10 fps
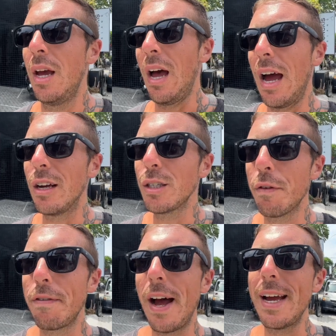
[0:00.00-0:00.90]
I also
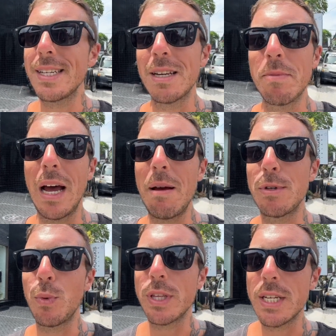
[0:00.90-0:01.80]
find sometimes
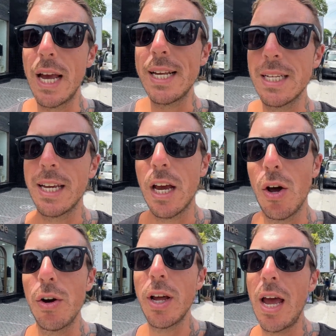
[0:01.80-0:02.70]
with sites like
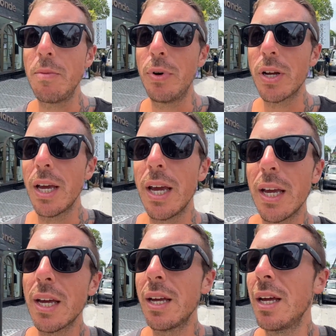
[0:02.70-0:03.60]
Agoda and
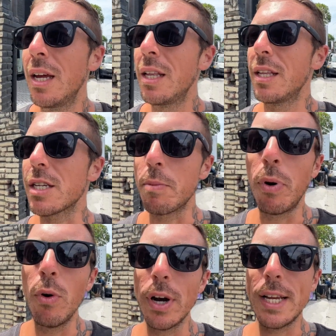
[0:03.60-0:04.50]
Booking, the
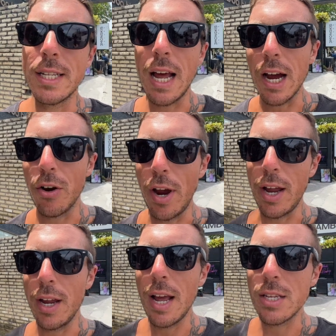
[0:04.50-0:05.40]
support is not great.
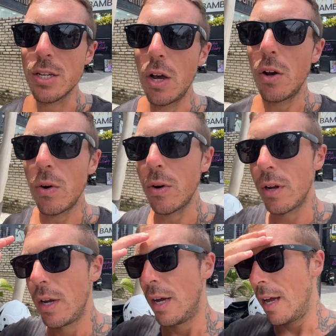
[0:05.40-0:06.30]
And so
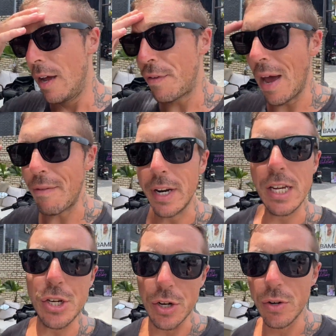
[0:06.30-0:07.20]
if you have an
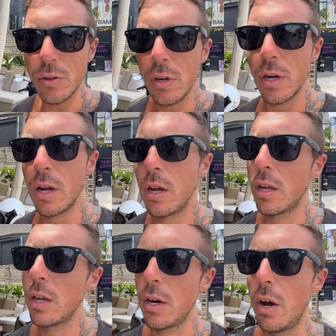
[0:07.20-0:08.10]
issue,
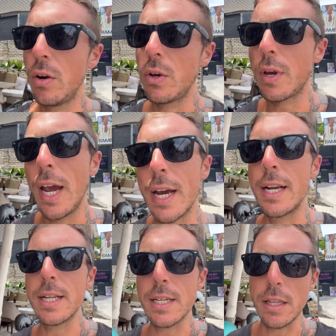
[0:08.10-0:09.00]
you can't get
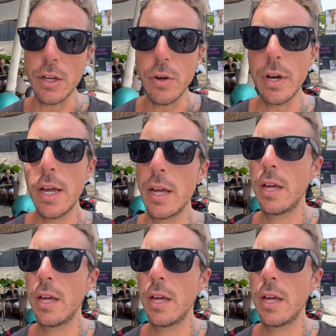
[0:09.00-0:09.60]
into the unit,